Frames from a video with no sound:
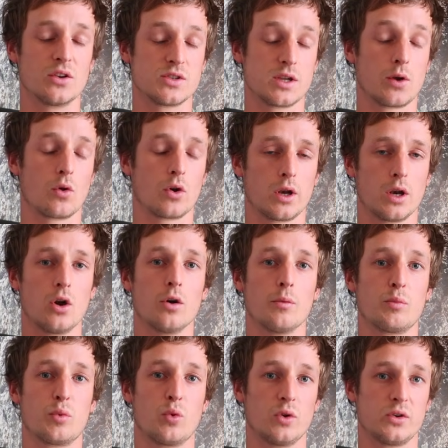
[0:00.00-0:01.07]
So you want an
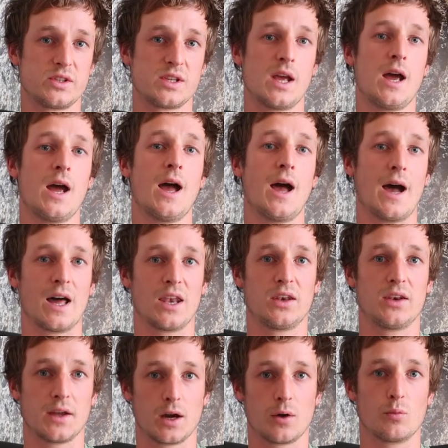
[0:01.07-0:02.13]
upwards and
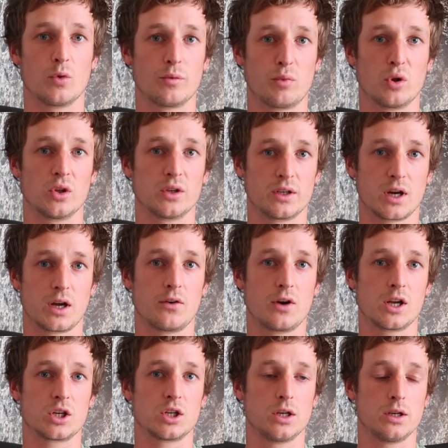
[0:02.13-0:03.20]
downward pulling
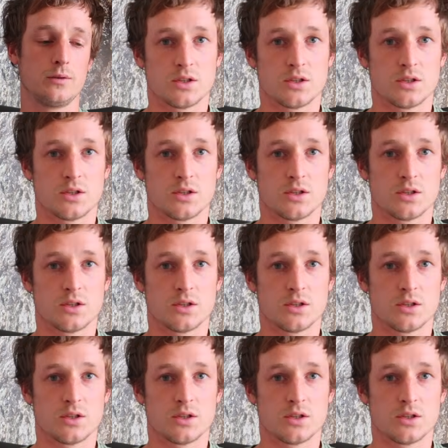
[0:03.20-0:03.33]
direction.